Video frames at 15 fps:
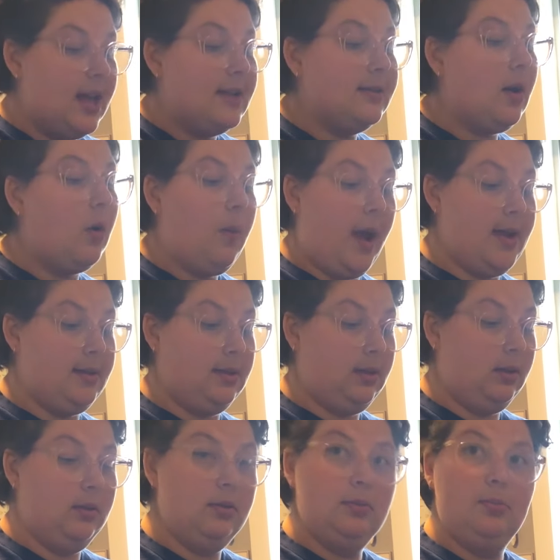is a whisk.
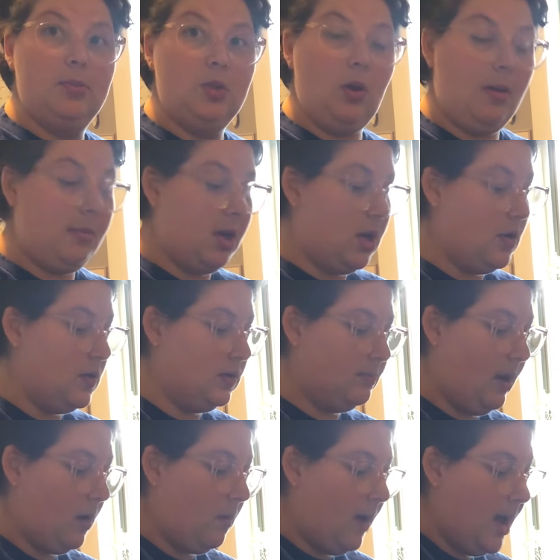So I'm gonna use
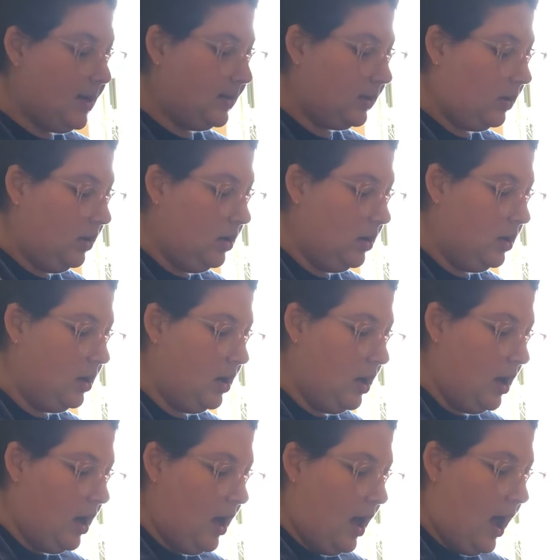my whisk
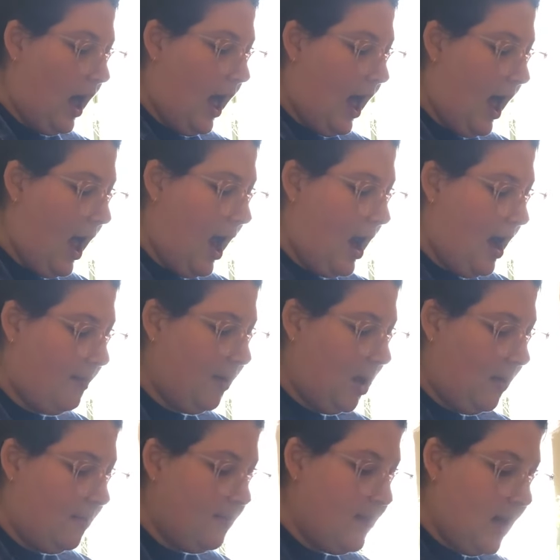and I'm
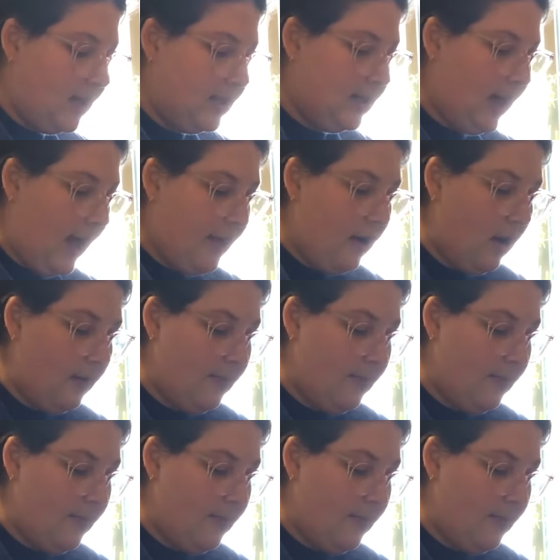gonna mix together